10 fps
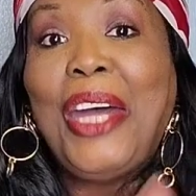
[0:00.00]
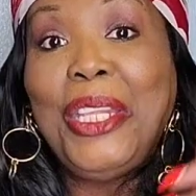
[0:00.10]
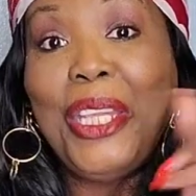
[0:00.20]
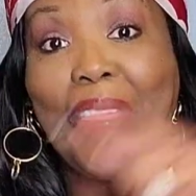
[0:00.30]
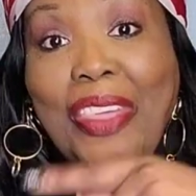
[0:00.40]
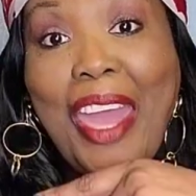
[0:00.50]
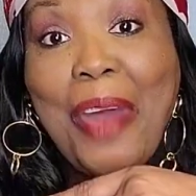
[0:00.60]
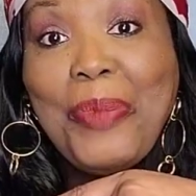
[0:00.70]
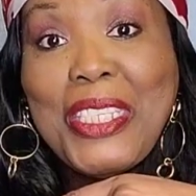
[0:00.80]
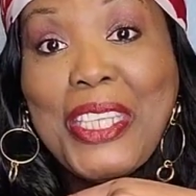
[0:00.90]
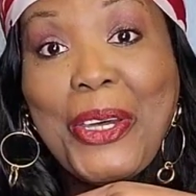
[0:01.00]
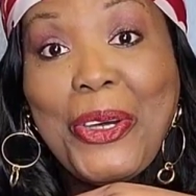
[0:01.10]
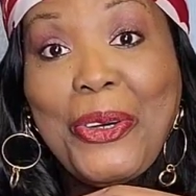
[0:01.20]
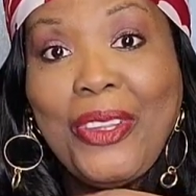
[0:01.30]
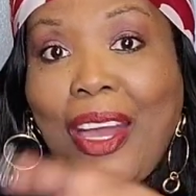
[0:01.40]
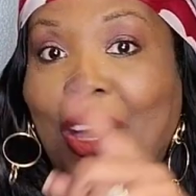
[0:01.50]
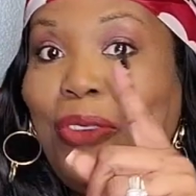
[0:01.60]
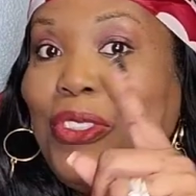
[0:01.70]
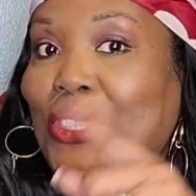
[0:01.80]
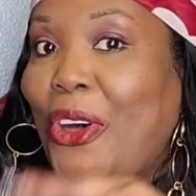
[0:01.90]
Another episode
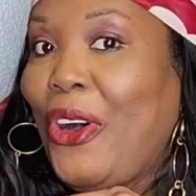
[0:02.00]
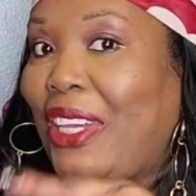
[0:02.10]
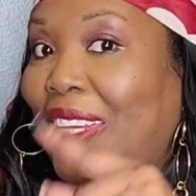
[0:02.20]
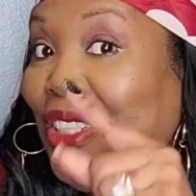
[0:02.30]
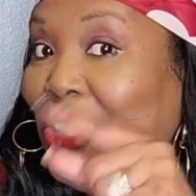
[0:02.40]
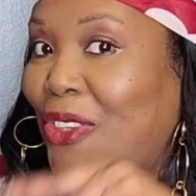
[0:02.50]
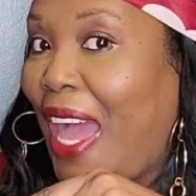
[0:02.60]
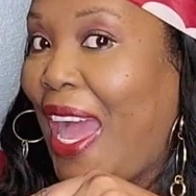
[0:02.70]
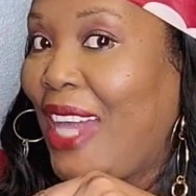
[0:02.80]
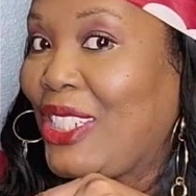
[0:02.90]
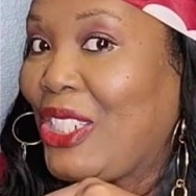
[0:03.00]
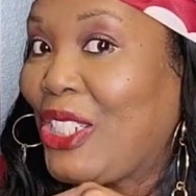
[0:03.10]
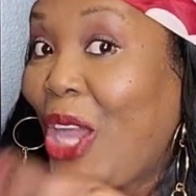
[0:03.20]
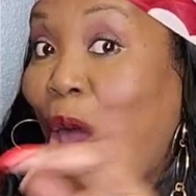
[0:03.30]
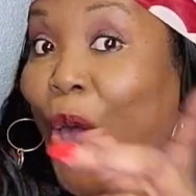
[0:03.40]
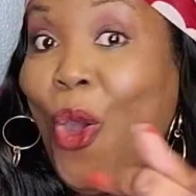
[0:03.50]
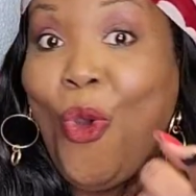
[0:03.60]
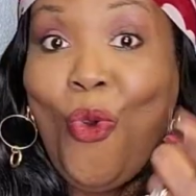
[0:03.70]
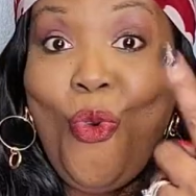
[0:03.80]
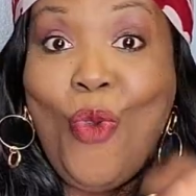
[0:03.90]
of Talking Trash
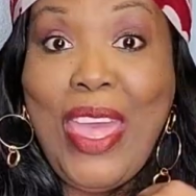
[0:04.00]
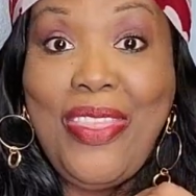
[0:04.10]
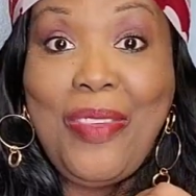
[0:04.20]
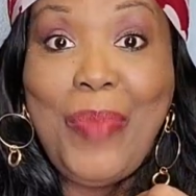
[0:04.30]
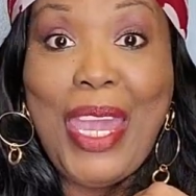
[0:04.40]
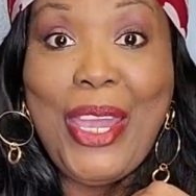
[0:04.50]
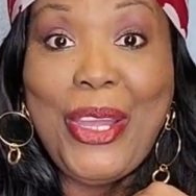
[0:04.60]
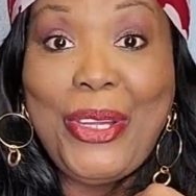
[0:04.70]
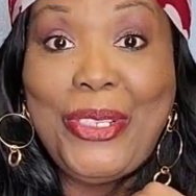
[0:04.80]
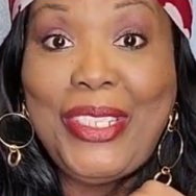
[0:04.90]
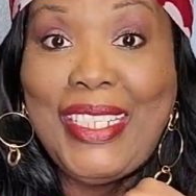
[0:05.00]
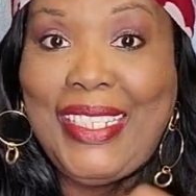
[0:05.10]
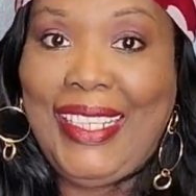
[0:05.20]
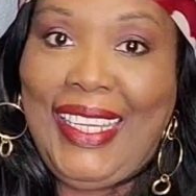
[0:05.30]
with Bern.